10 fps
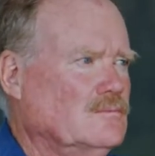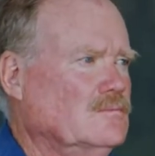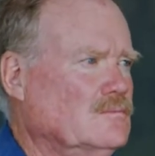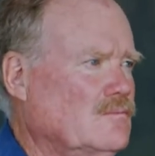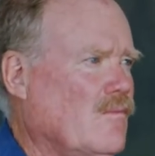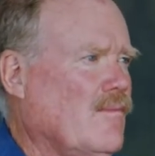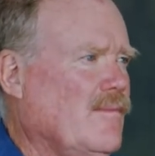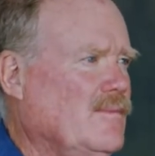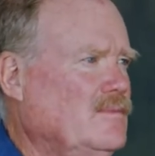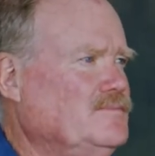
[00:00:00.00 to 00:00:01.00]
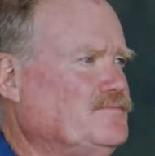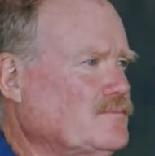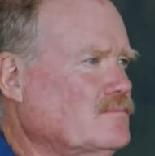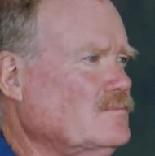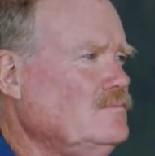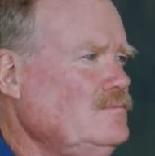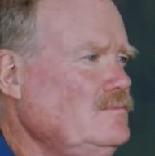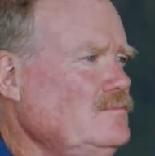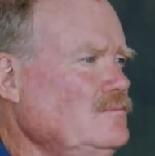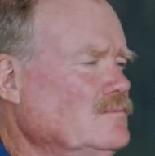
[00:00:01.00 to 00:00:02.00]

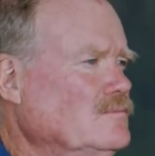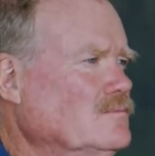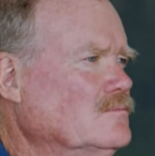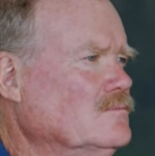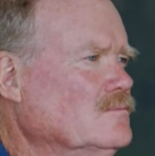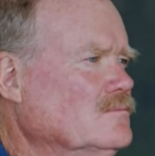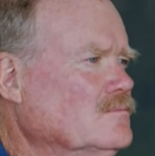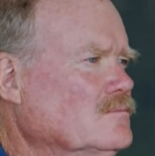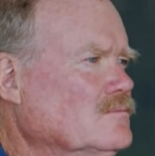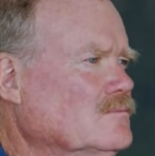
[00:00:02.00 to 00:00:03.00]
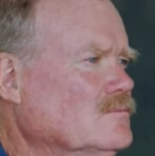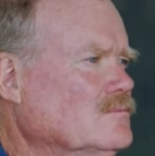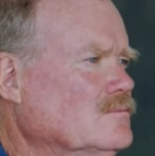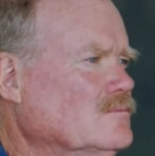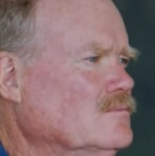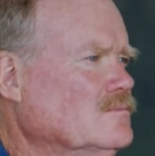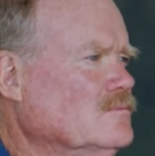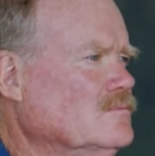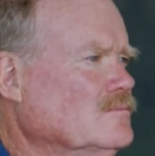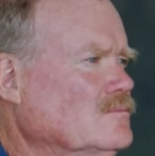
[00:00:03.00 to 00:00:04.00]

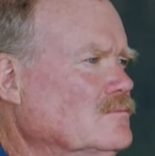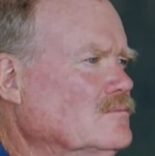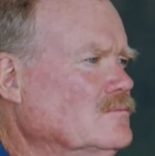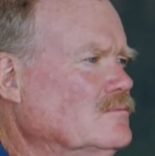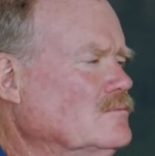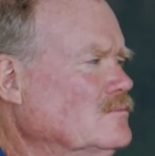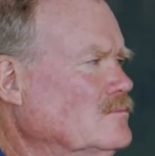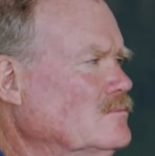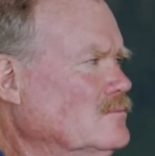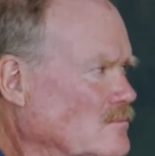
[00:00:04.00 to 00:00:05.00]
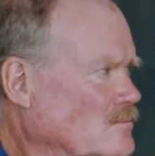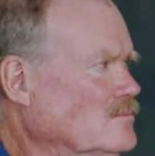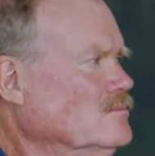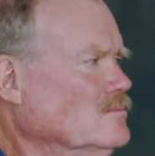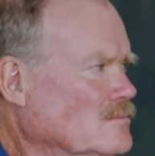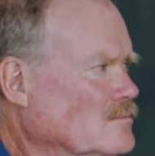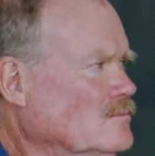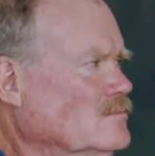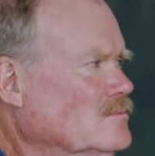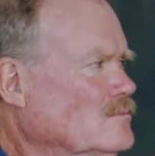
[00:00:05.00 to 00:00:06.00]

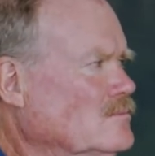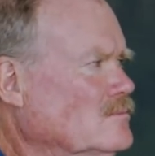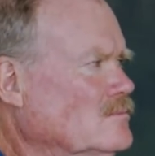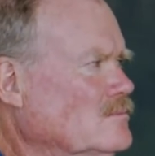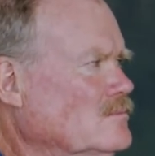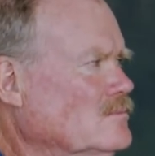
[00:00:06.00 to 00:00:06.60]
No words are spoken by the person on screen.